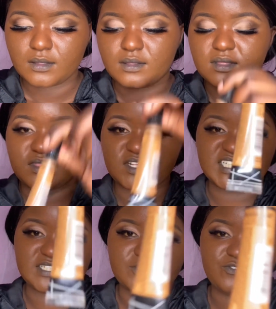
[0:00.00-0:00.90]
This
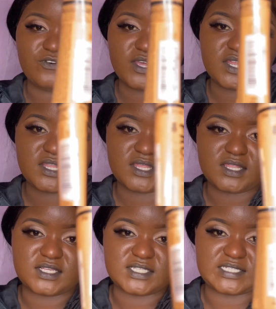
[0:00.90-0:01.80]
is Fawn.
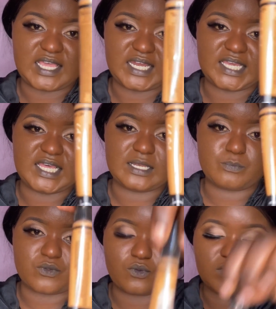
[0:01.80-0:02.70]
This is LA Girl Pro
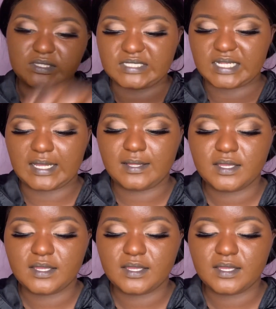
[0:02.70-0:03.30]
Concealer.